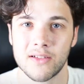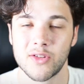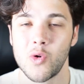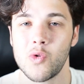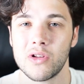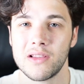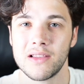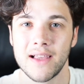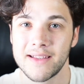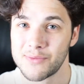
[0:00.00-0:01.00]
So
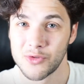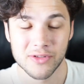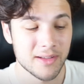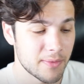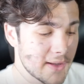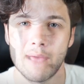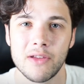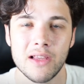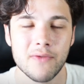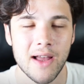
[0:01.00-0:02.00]
let's boost this build. I
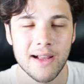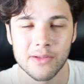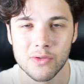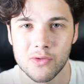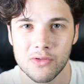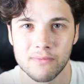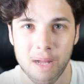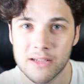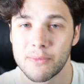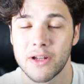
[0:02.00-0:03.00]
believe I can do
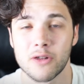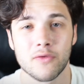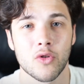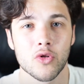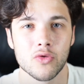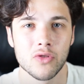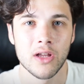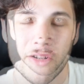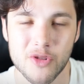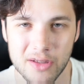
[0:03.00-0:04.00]
much better for you and